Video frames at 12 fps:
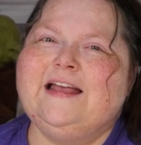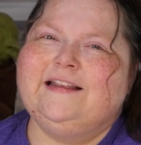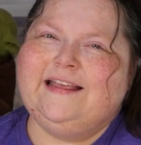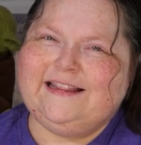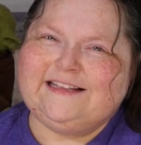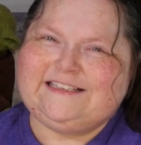
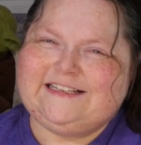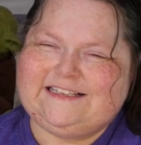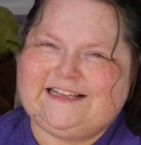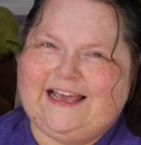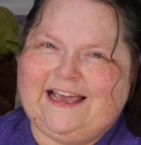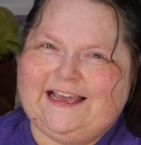Needless to
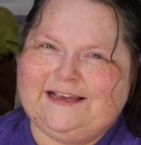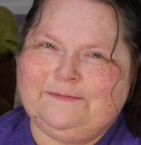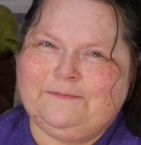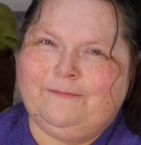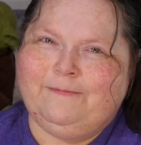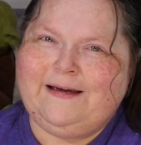say,
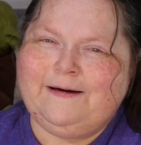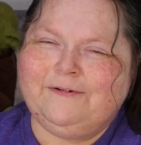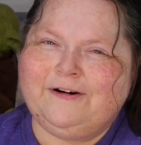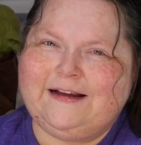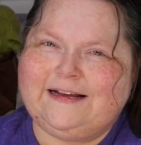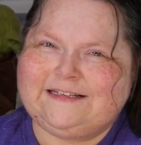we
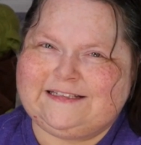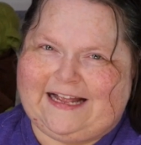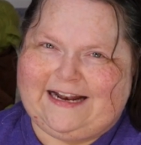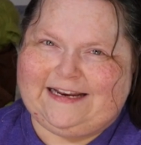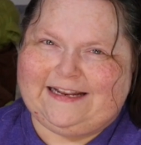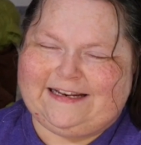were
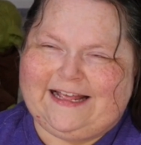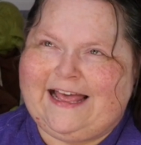excited